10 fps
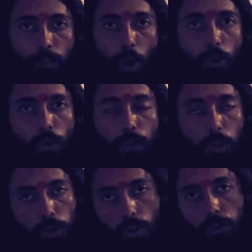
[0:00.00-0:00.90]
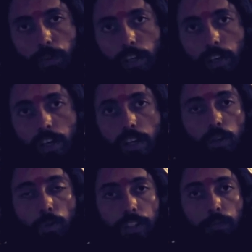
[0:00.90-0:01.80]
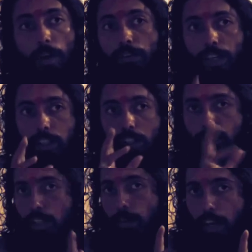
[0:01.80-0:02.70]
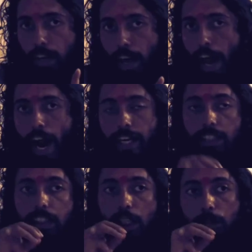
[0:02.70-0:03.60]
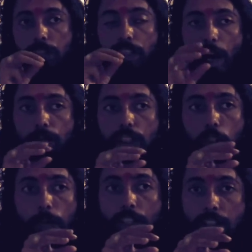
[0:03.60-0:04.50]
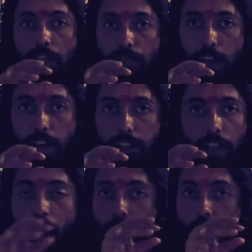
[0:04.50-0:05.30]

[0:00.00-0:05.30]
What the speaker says: audio video software in which my face is visible and it seems that I am speaking some words,